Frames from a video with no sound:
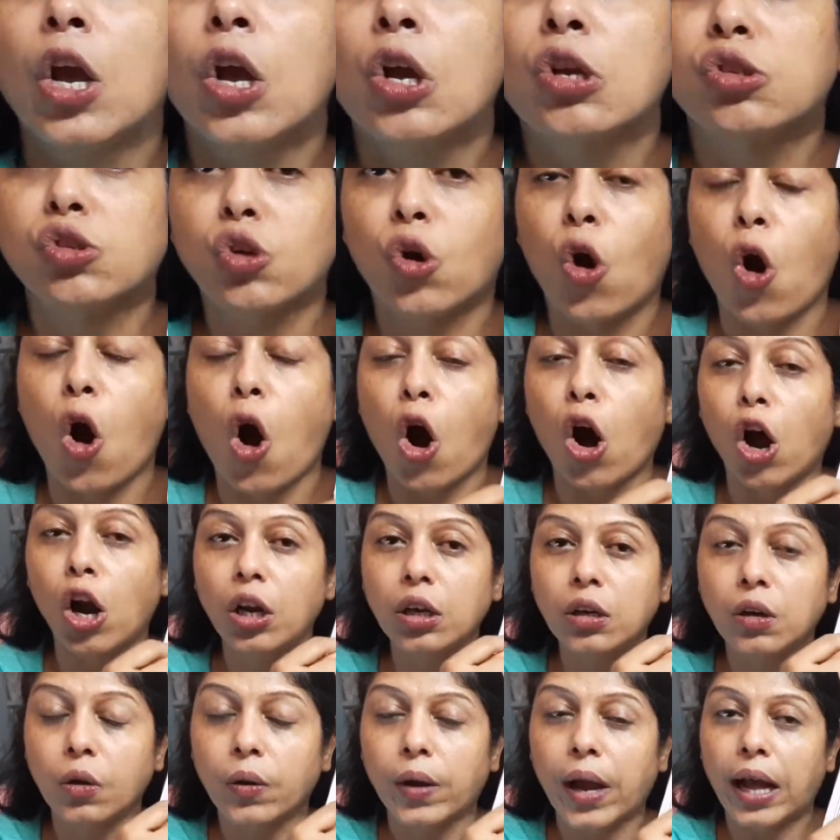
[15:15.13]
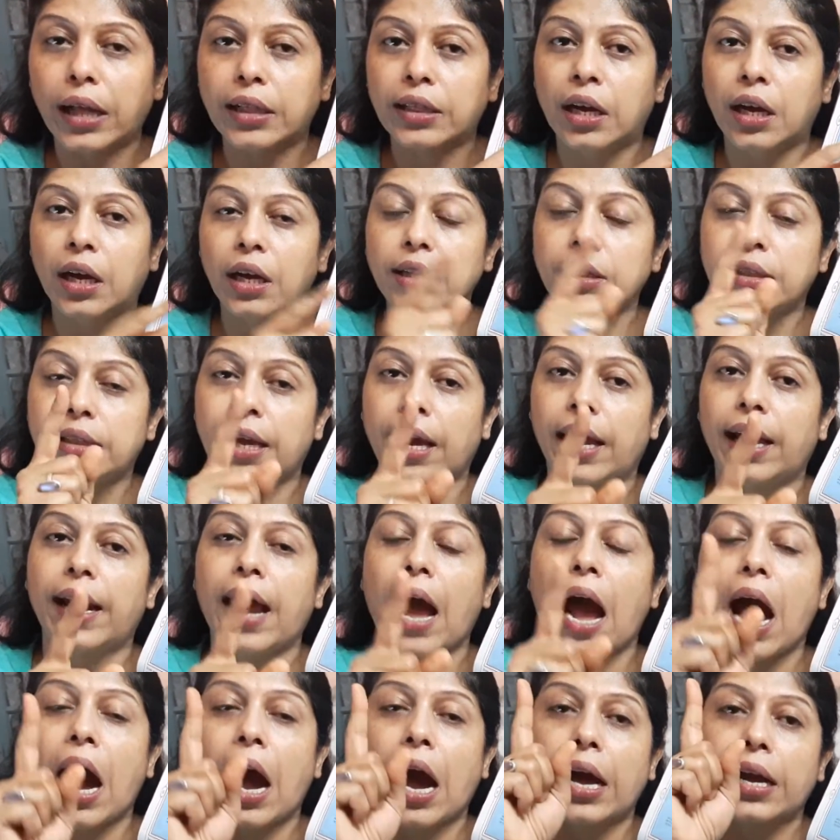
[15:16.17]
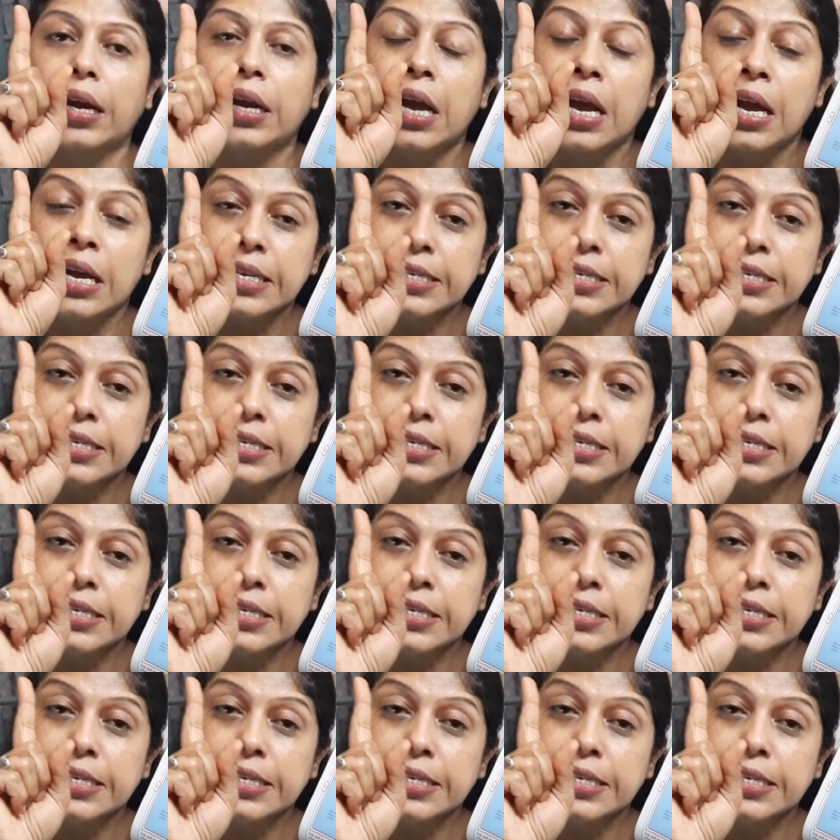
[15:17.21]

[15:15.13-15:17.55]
So altogether there are